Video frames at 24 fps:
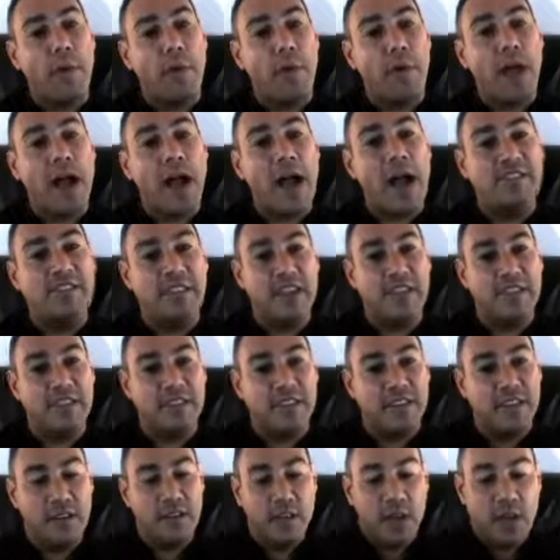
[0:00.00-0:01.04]

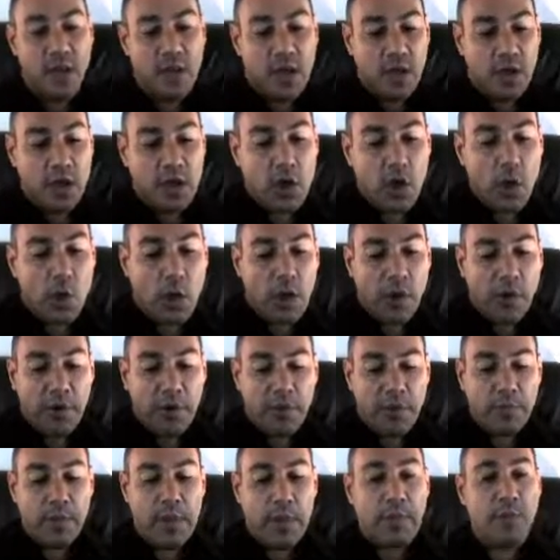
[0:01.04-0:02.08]
process. You want to
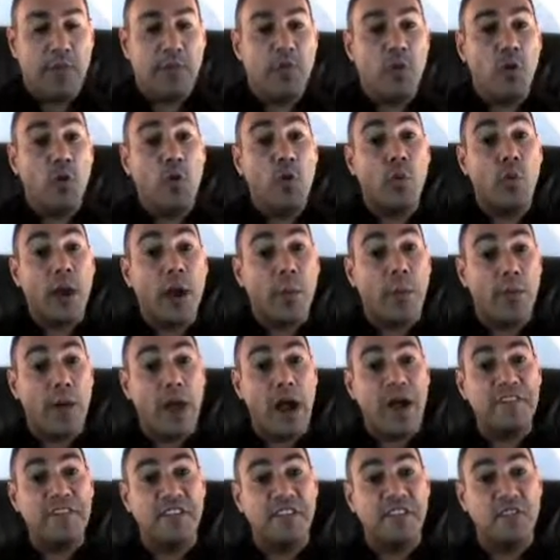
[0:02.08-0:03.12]
put the people through a quick
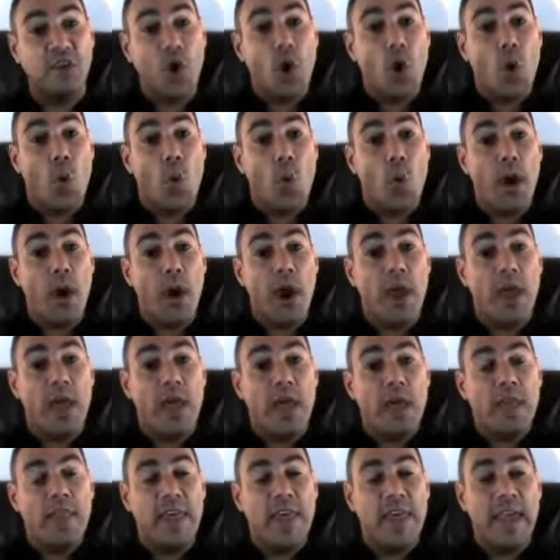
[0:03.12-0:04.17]
process where
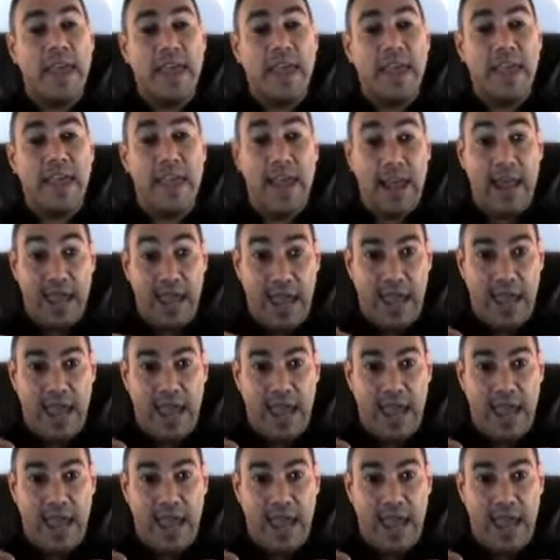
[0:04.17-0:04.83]
they can get